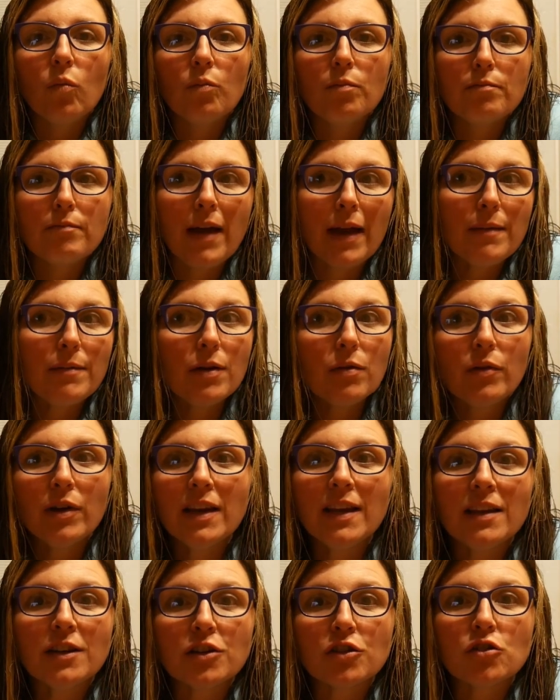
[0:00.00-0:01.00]
maybe we
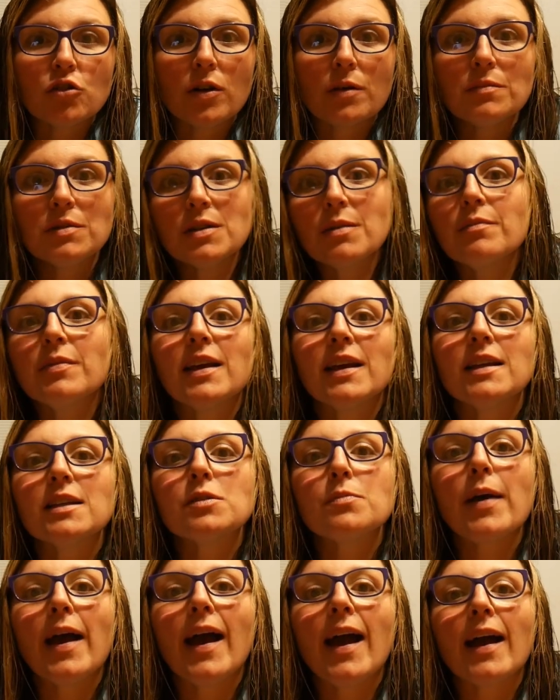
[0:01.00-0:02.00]
need to trim some things
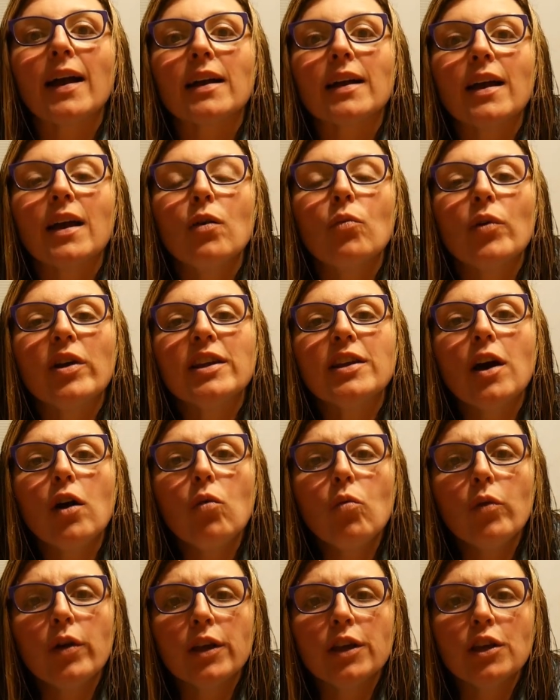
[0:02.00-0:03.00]
back. And we
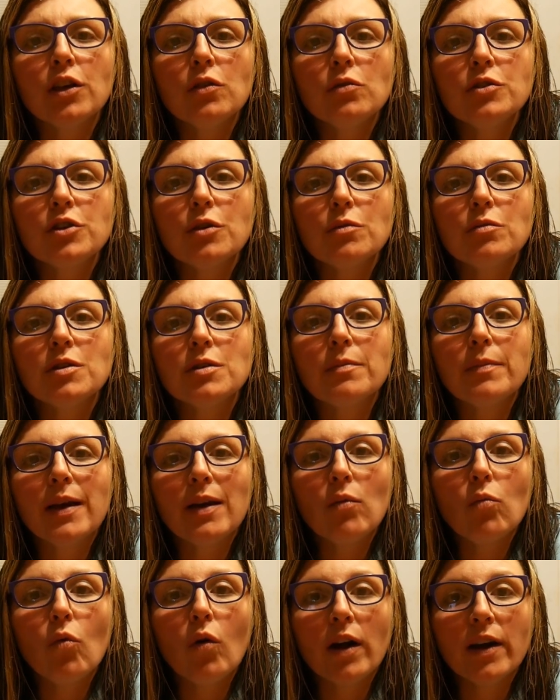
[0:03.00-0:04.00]
don't want YouTube to be
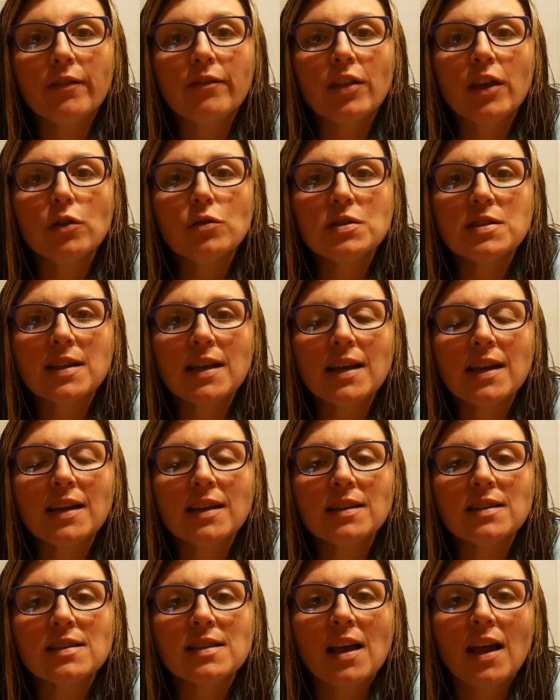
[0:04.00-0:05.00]
one of those
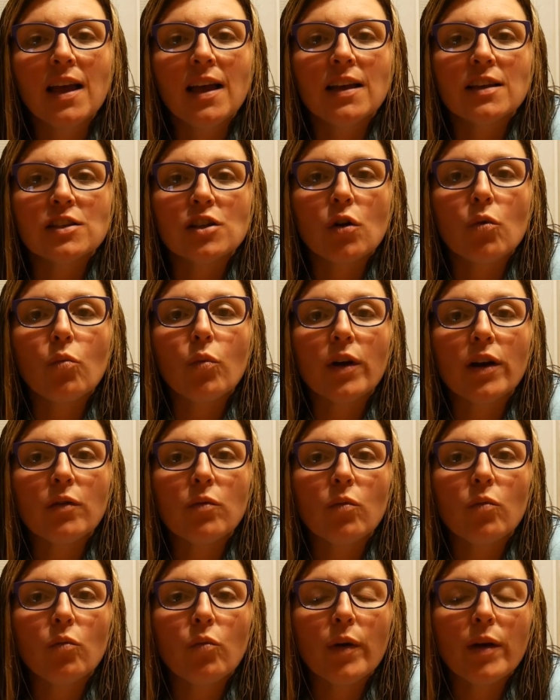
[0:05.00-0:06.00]
things. So
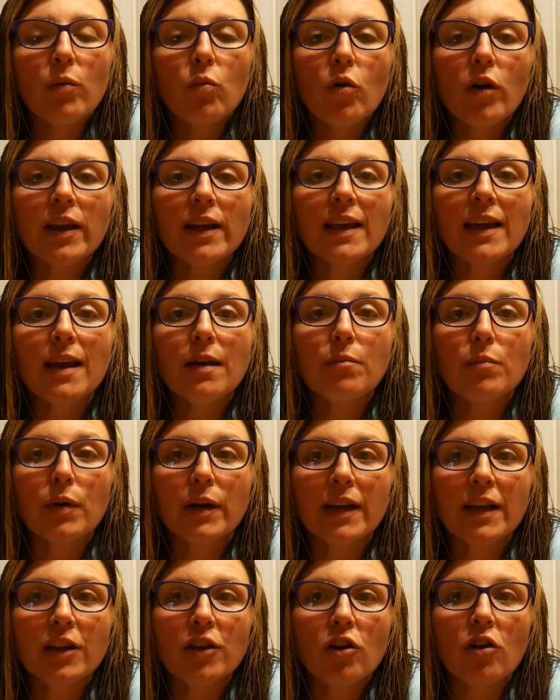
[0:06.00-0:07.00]
we want to keep
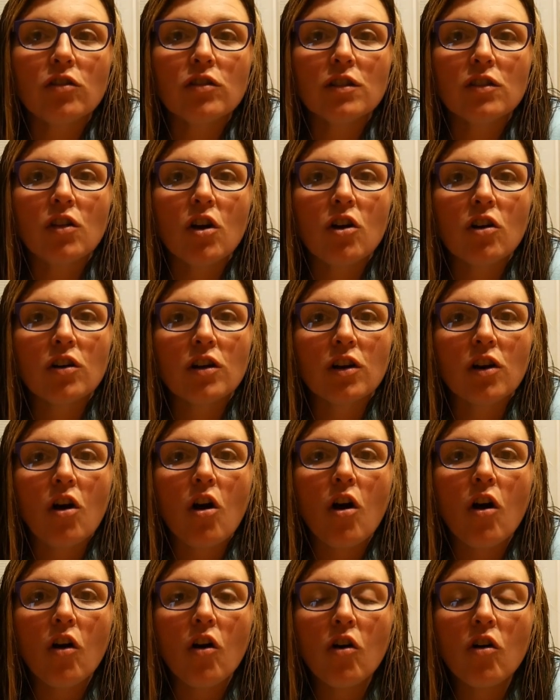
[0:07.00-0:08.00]
bringing y'all along on
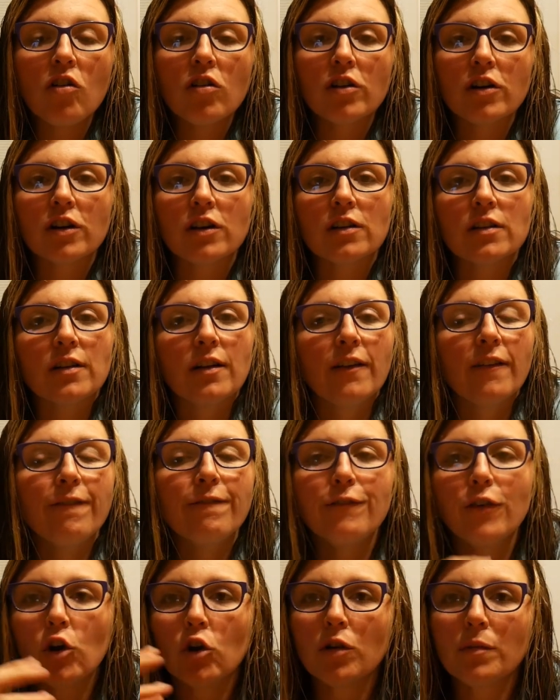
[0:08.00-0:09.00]
all our
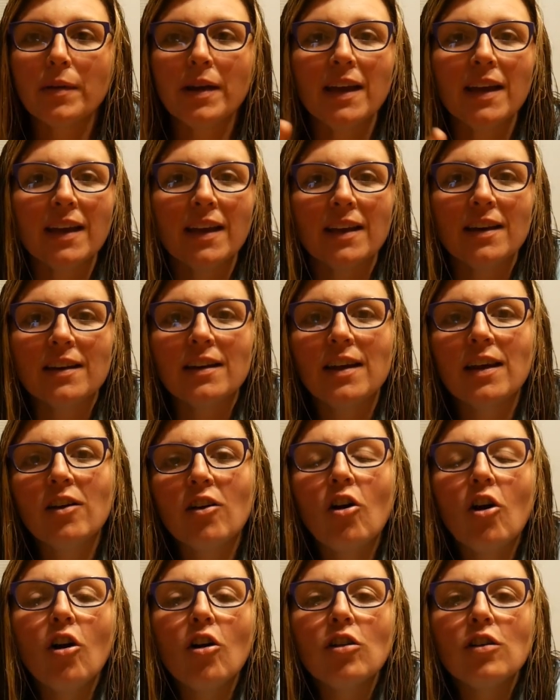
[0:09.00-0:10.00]
farming and
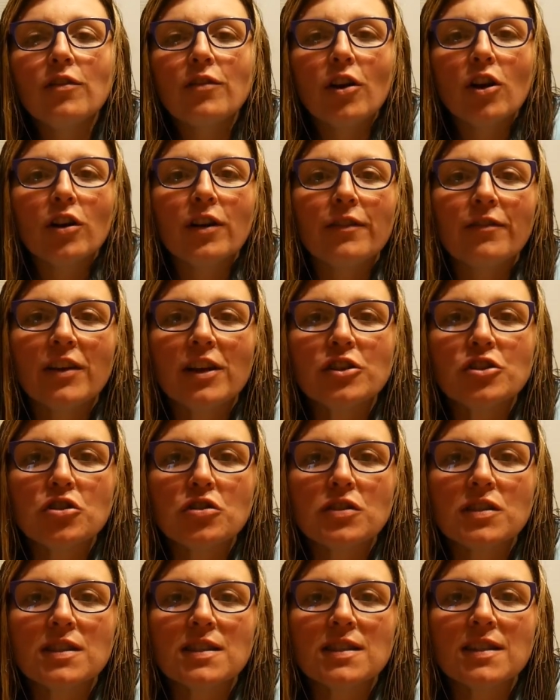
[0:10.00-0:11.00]
all of our
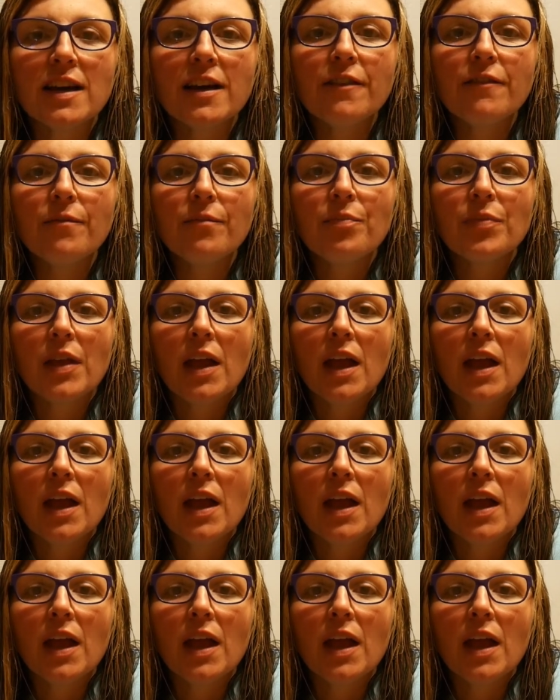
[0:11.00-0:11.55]
adventures and stuff.